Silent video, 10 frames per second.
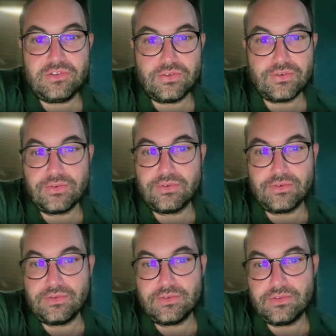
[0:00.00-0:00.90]

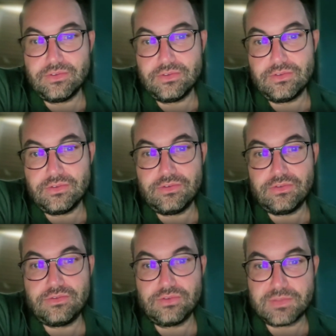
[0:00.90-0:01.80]
to
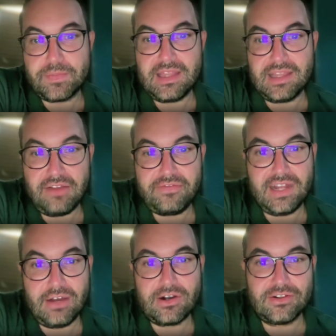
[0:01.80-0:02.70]
spend half an
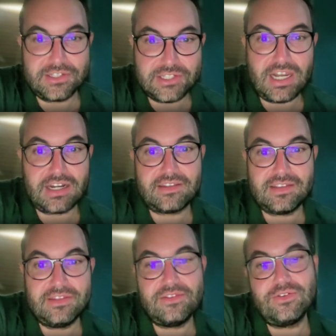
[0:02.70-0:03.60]
hour on a chart,
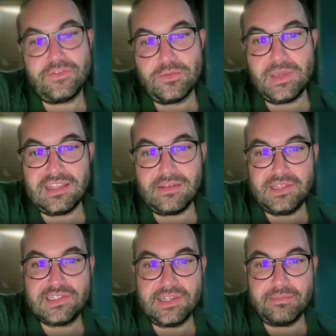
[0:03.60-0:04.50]
and to make it a
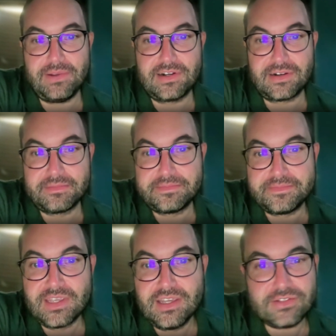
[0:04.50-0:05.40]
bit simpler.
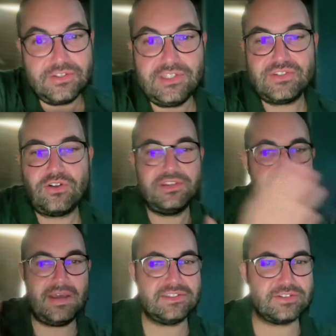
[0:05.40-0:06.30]
So this all
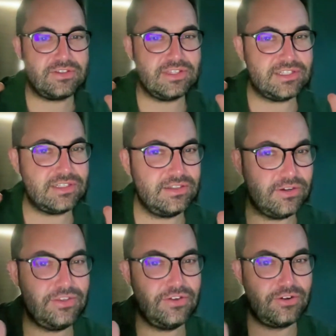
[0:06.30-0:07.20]
depends on
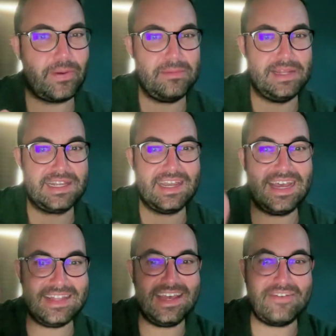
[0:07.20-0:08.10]
your public,
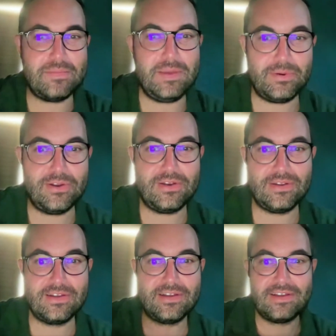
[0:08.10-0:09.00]
and every people
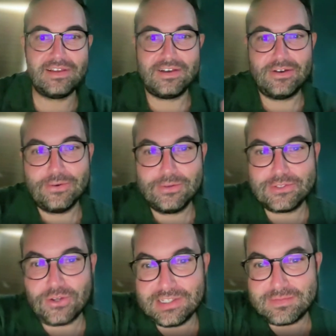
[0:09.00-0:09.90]
who
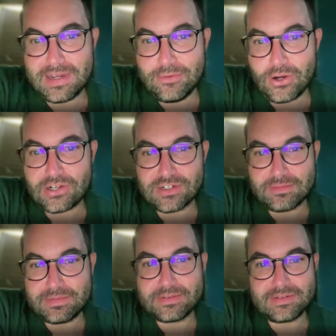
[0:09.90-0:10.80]
joins my
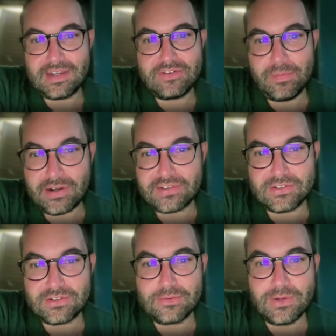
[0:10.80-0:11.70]
workshop, every
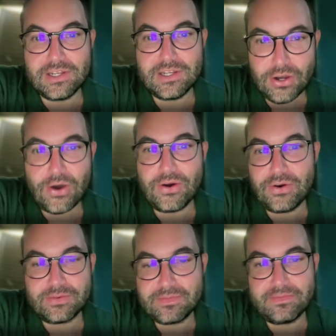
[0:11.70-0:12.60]
person will
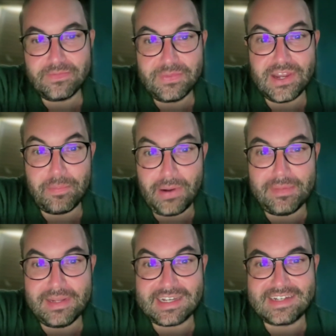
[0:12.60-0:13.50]
know their
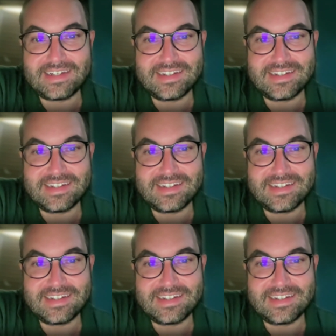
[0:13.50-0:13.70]
public